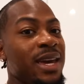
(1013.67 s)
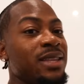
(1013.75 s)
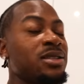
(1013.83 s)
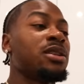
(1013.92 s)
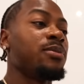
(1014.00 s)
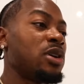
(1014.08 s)
into
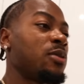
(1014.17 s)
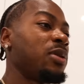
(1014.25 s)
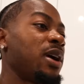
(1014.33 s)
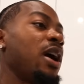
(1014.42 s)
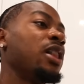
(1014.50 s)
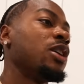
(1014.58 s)
the meal plan
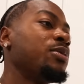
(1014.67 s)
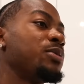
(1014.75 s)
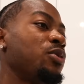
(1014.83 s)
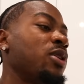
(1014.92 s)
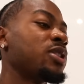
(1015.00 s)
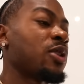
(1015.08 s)
a little bit
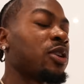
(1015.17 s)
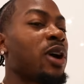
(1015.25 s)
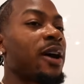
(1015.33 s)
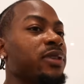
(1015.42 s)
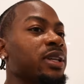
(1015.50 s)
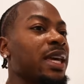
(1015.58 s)
more, so I don't have
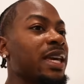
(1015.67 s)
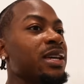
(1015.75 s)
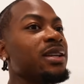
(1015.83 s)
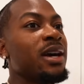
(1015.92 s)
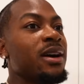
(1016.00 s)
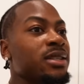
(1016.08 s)
to eat
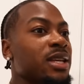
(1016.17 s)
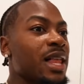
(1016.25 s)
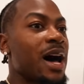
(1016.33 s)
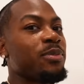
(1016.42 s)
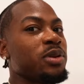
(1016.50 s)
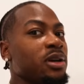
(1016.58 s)

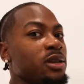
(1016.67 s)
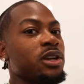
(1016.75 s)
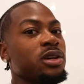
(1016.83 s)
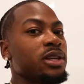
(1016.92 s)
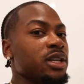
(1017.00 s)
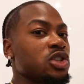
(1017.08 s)
tilapia
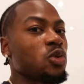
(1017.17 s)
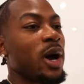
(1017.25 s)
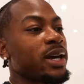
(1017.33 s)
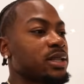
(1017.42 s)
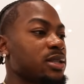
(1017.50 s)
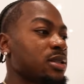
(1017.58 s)
literally
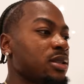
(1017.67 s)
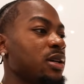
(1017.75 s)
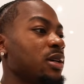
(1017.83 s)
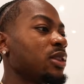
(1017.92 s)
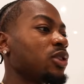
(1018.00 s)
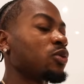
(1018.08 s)
twice,
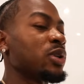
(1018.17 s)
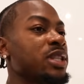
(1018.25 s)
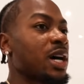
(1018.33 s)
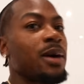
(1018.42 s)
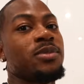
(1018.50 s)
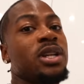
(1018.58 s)
three
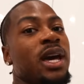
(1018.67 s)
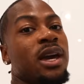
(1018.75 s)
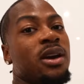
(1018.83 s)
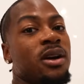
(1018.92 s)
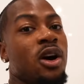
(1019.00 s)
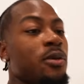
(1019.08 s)
times a day
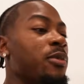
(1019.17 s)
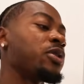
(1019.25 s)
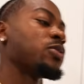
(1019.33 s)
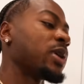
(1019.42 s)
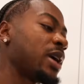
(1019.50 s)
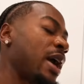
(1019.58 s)
almost.
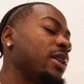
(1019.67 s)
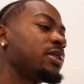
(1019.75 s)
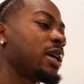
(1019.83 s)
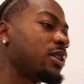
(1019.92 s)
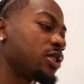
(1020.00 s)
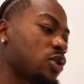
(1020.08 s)
We can
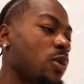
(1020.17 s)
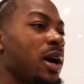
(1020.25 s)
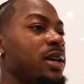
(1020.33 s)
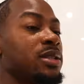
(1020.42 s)
intertwine